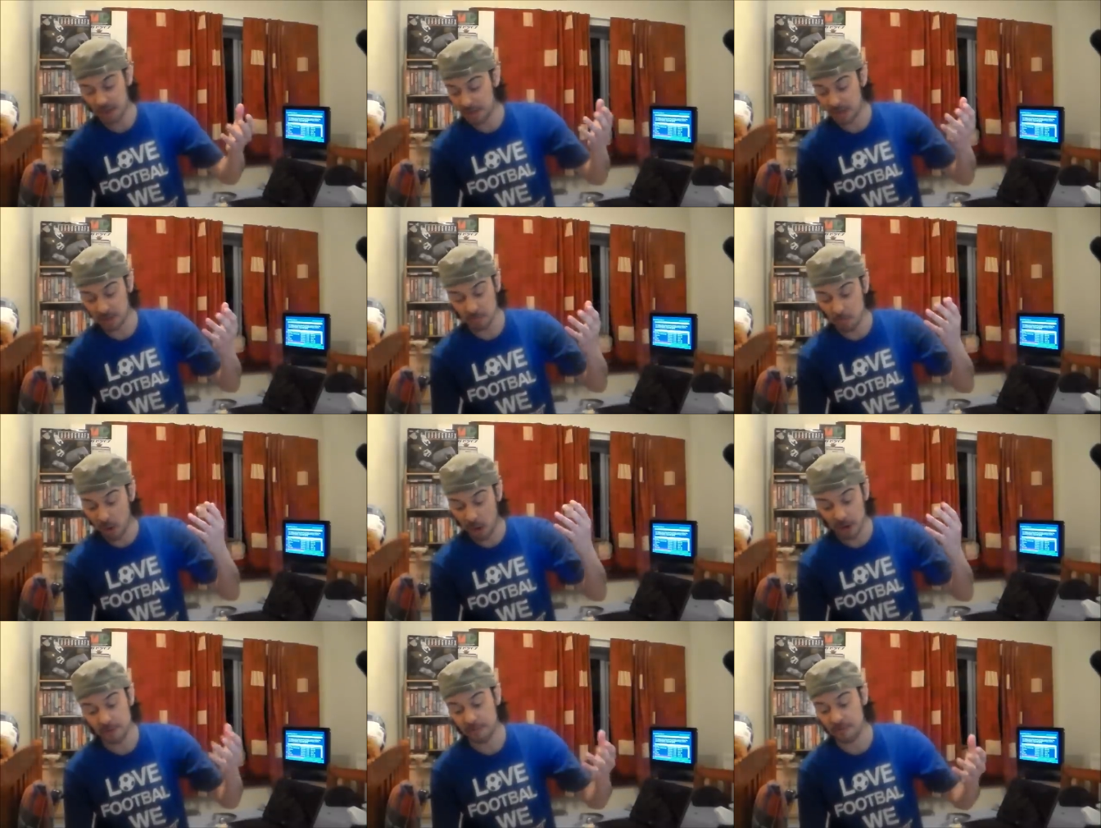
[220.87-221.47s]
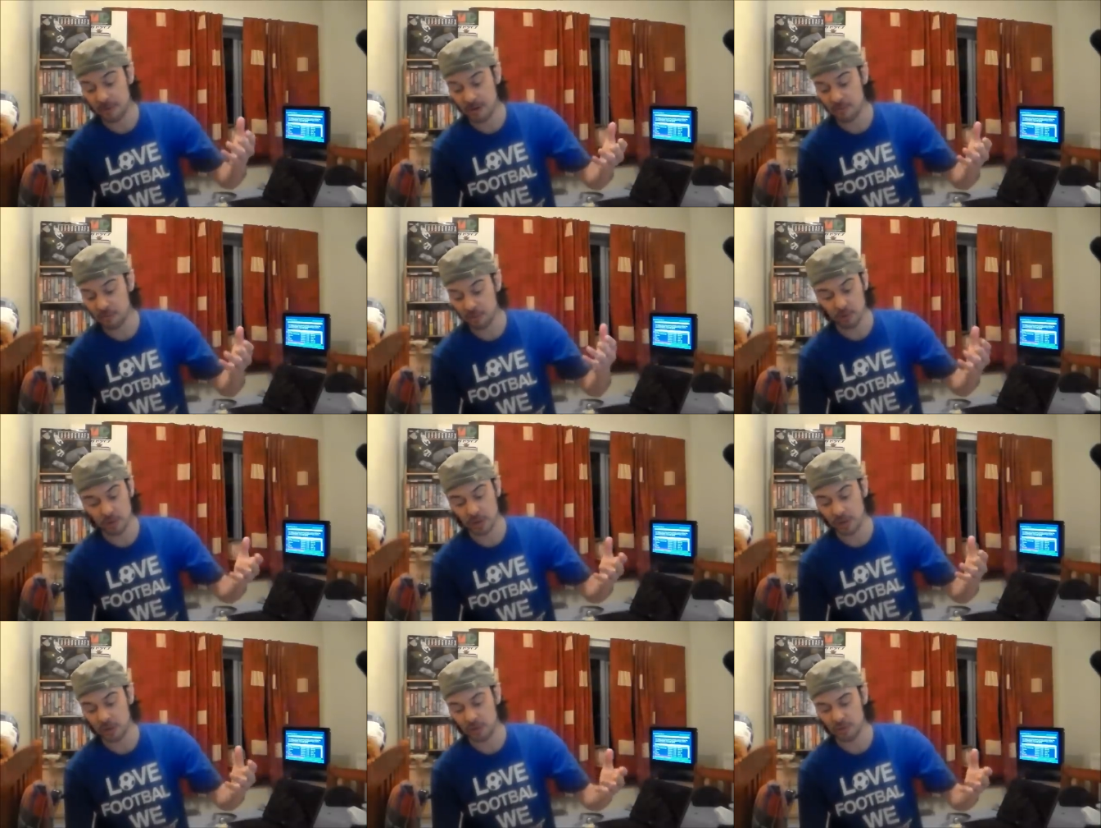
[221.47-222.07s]
I think my
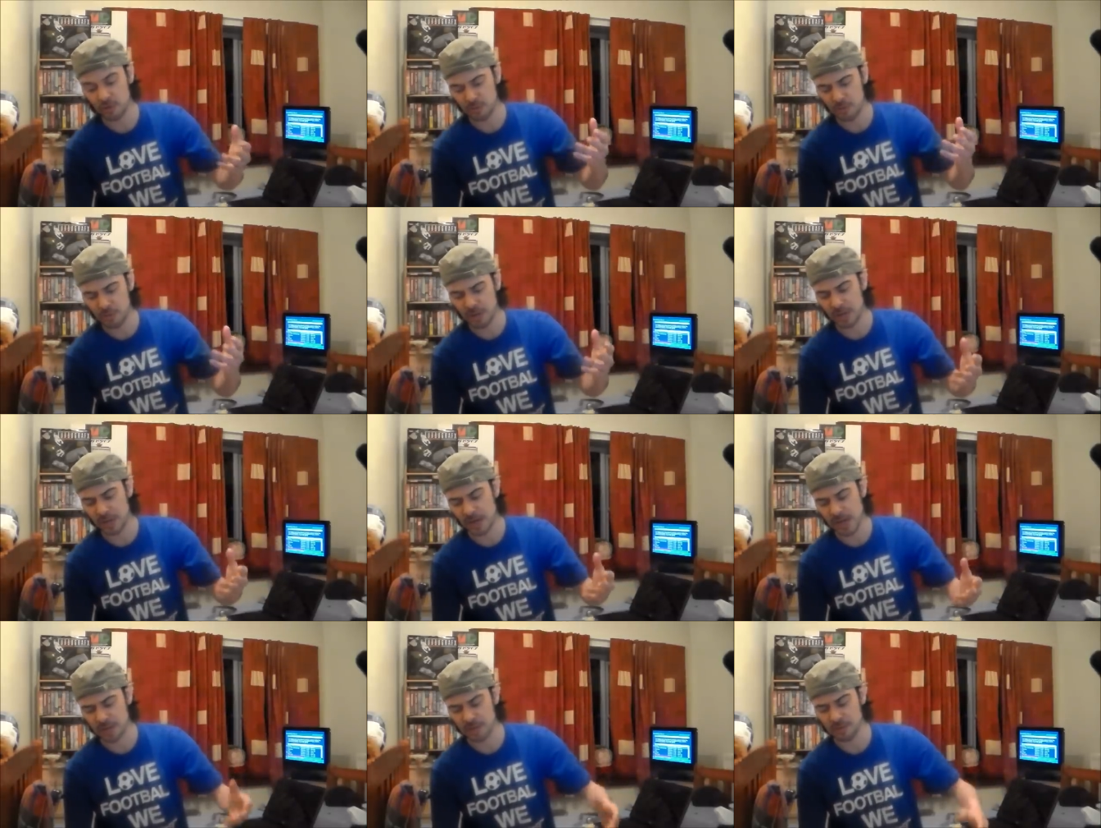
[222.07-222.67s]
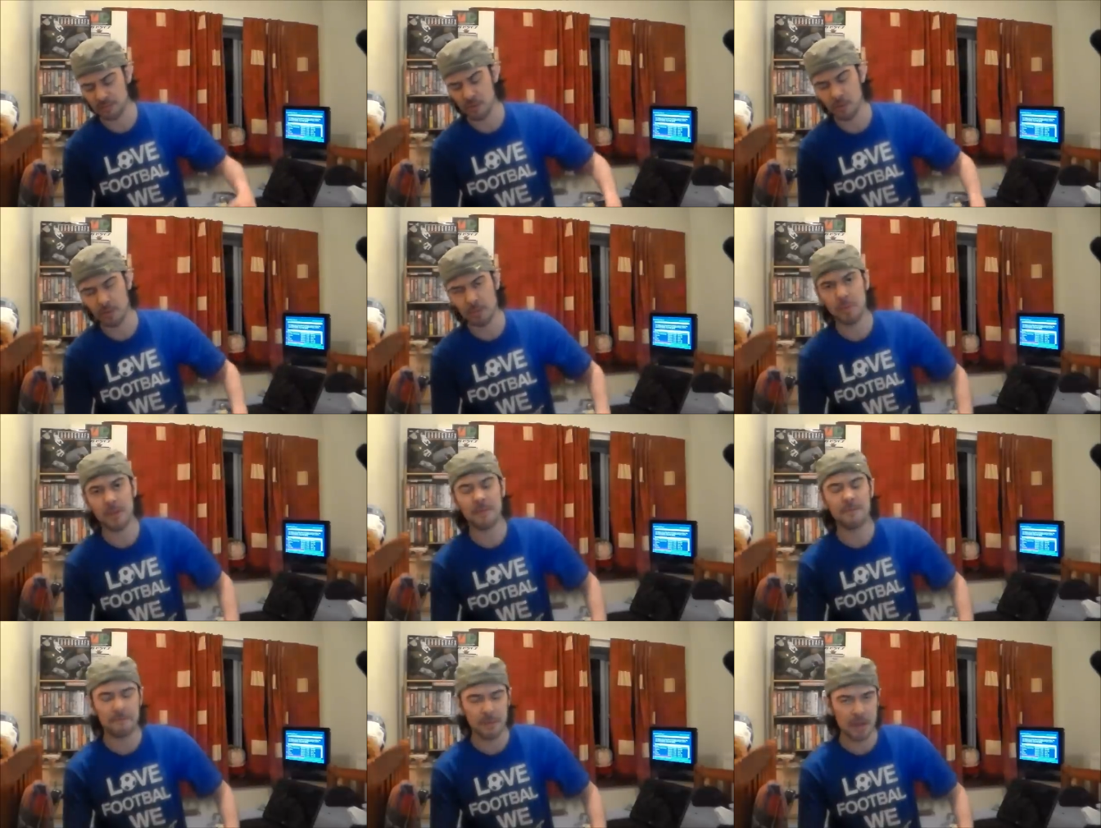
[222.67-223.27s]
favorite looking console in my collection,
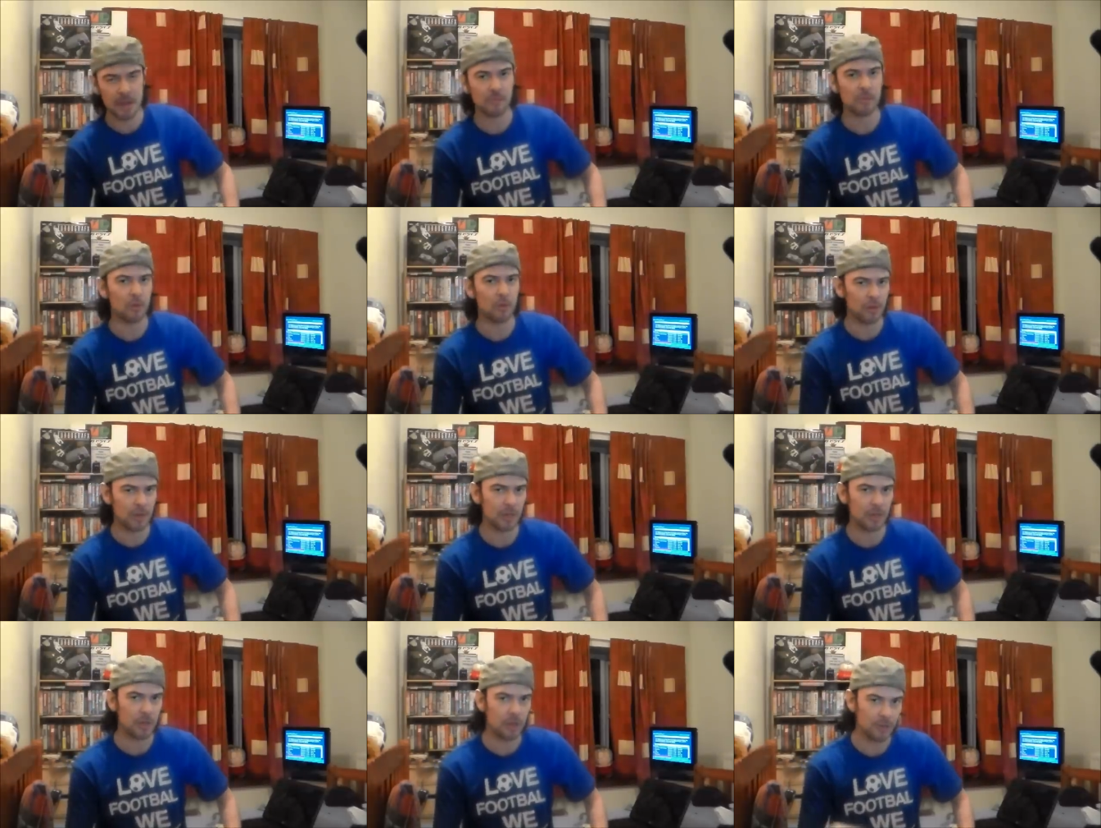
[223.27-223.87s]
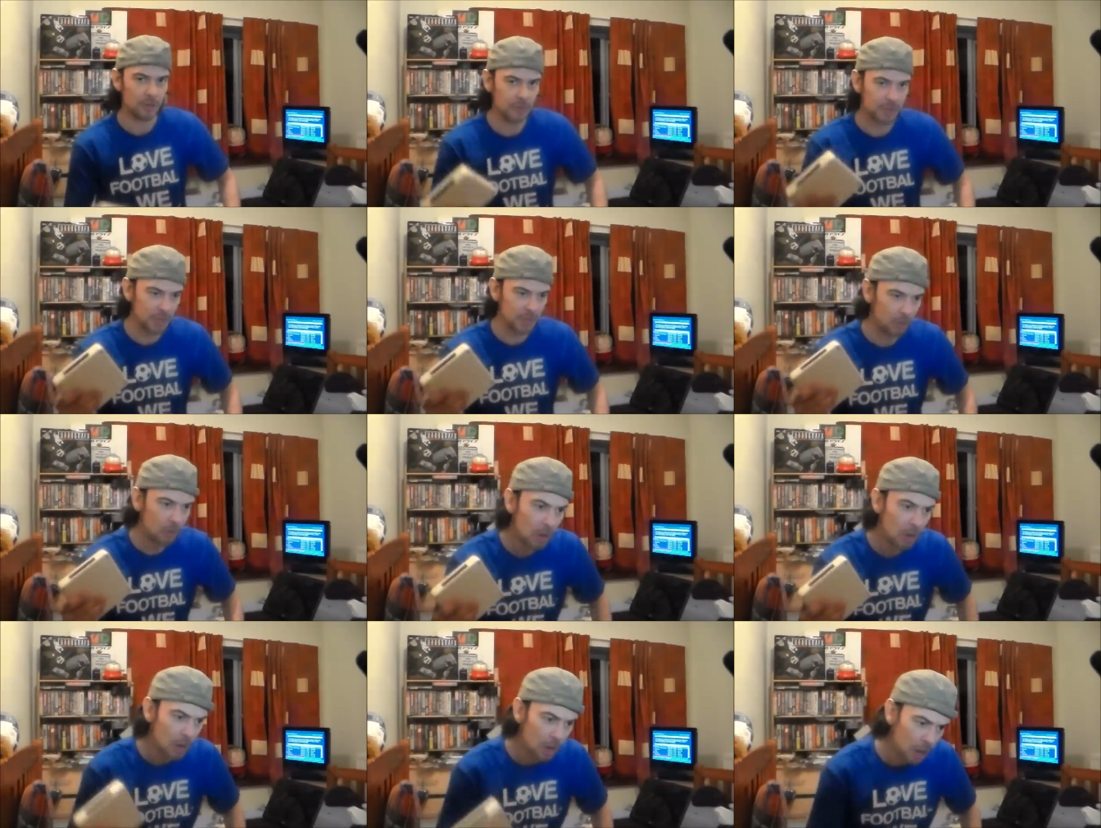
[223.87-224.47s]
probably my favorite looking
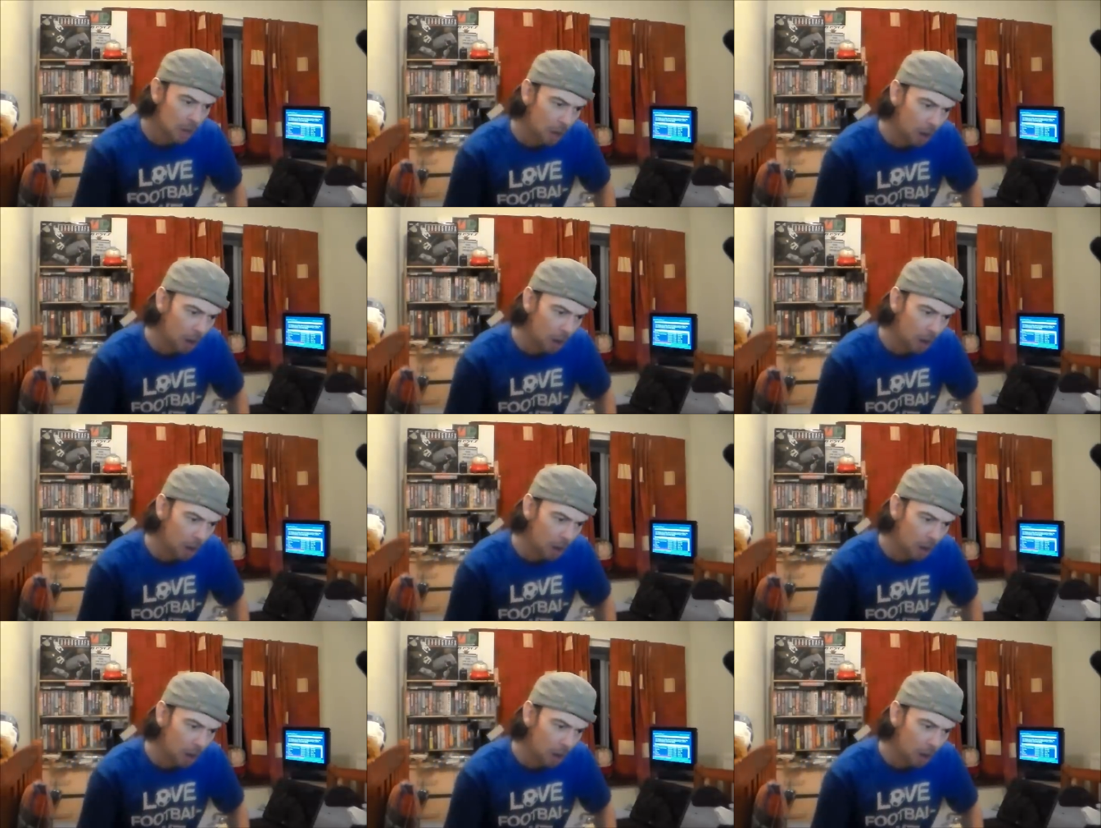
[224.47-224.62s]
console